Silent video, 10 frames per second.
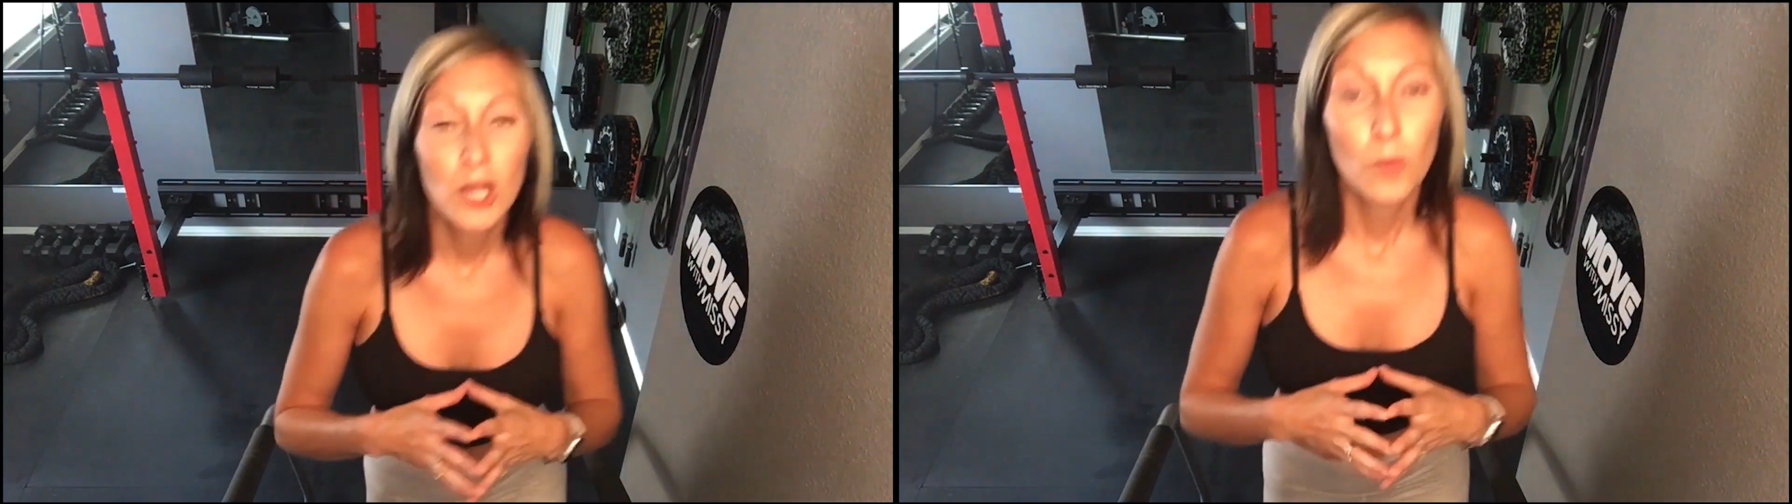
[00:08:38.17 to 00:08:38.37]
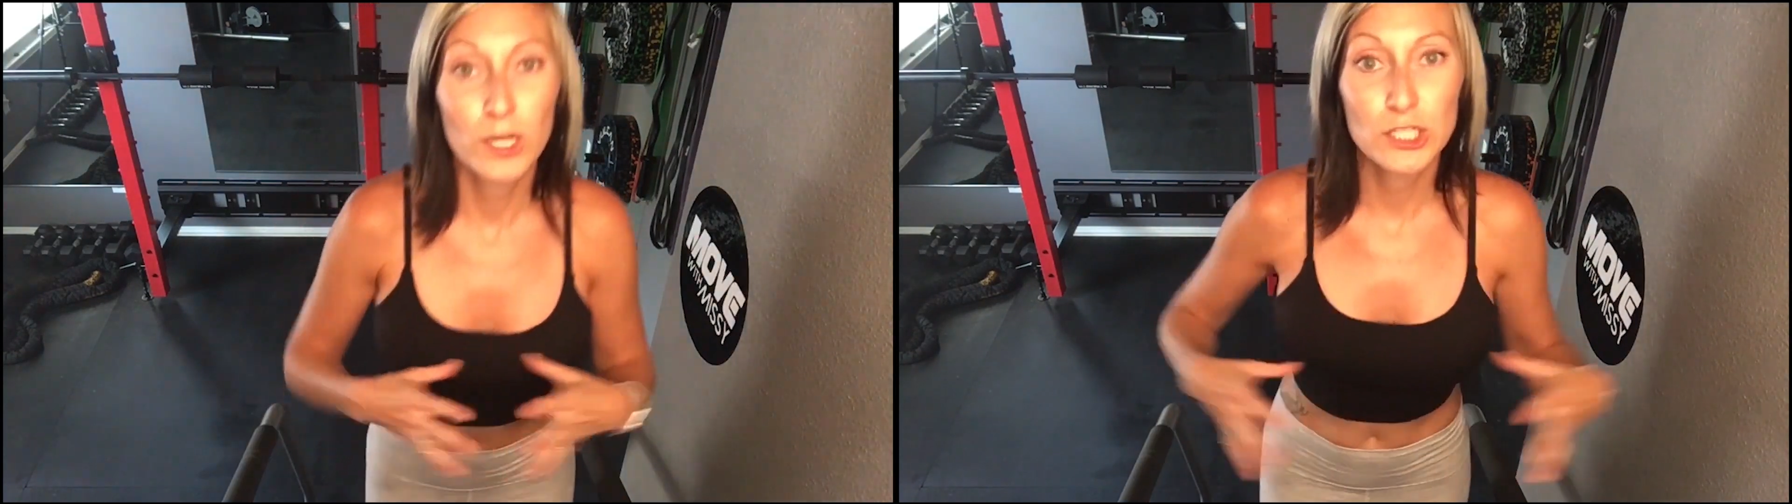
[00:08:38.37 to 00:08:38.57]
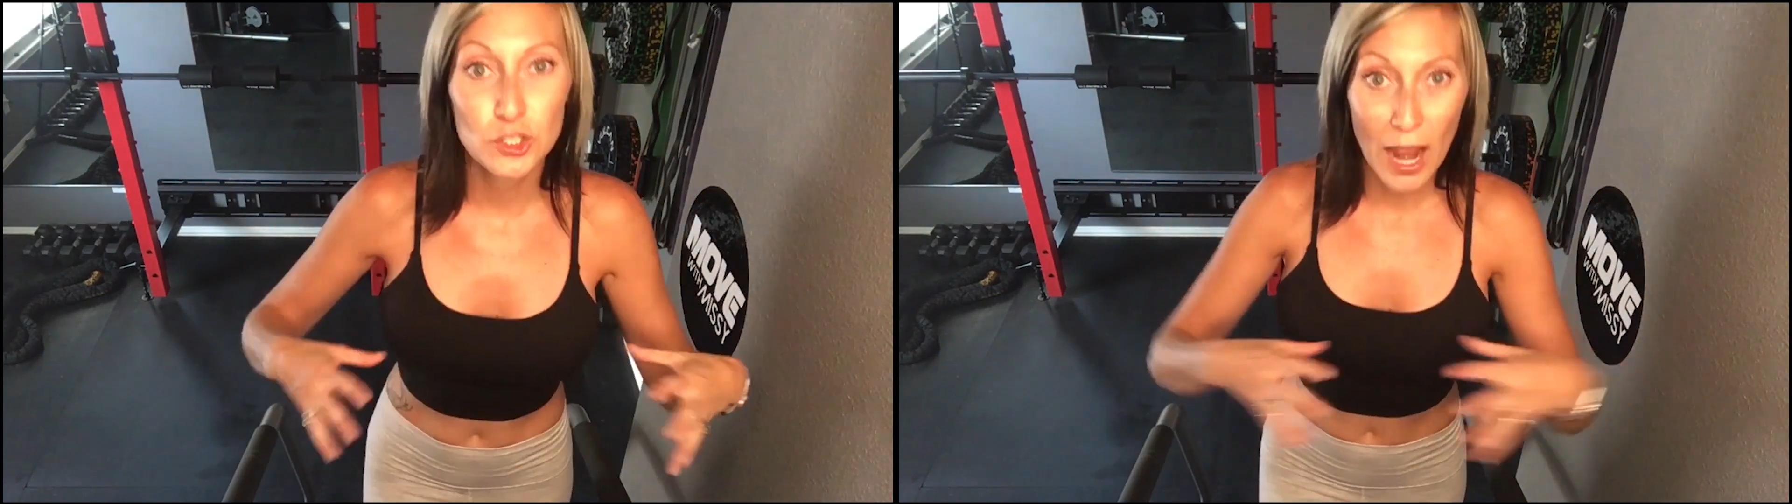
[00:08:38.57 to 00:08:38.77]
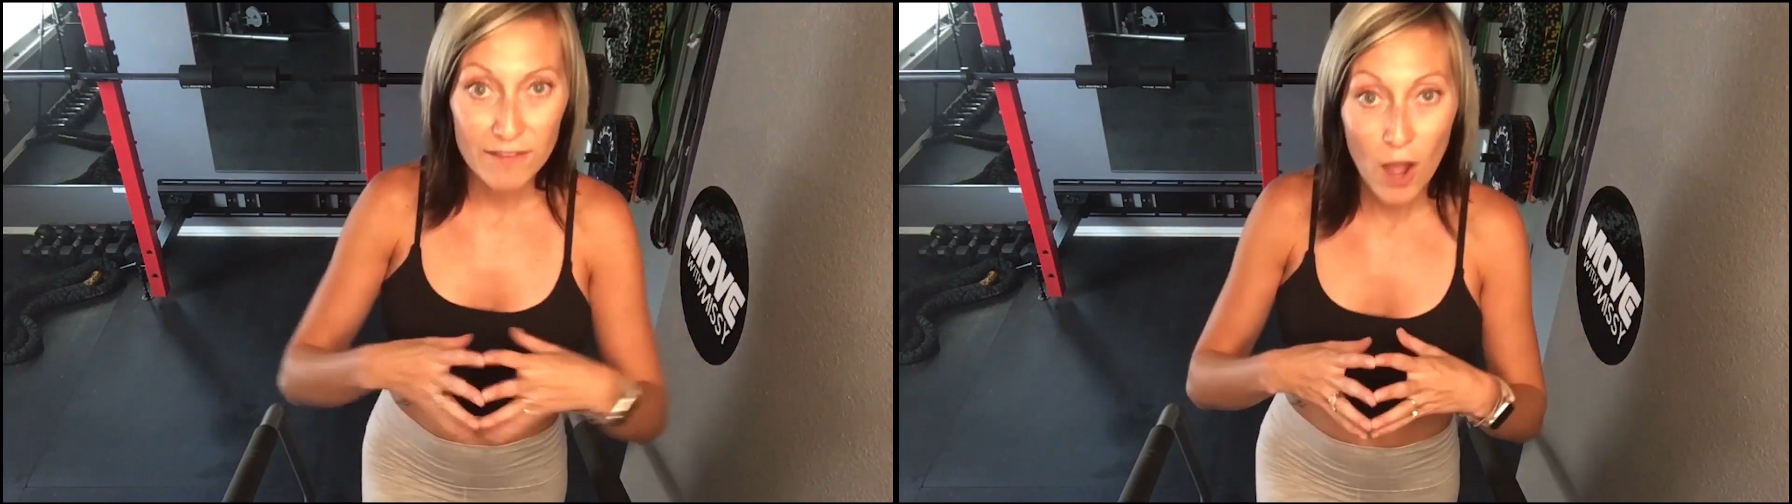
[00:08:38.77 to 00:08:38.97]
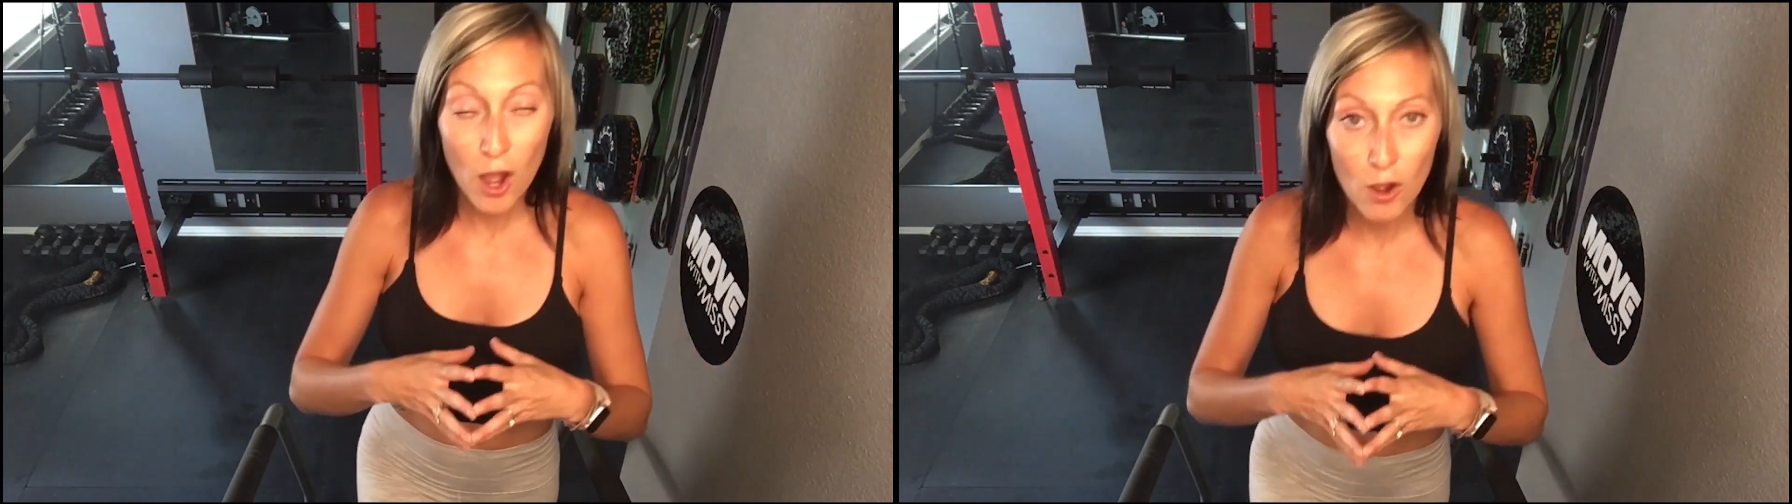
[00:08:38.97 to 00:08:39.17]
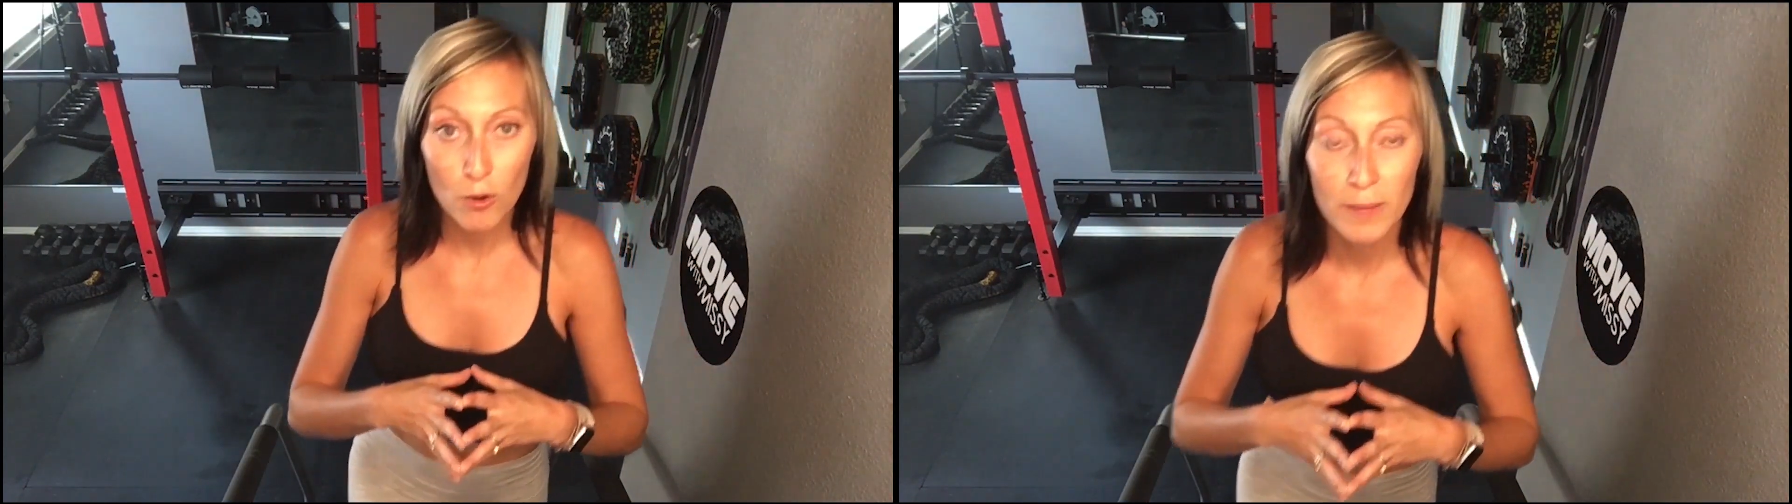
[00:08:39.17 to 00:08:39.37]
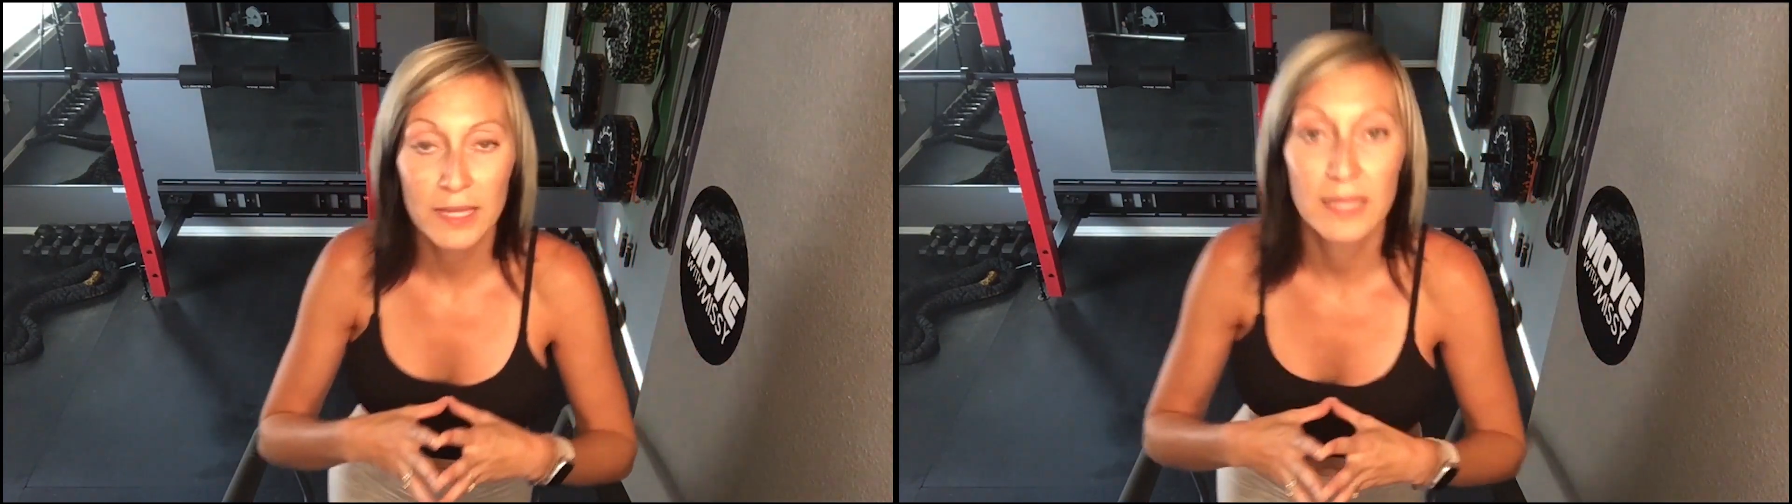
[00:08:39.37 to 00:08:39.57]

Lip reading: want to drive home.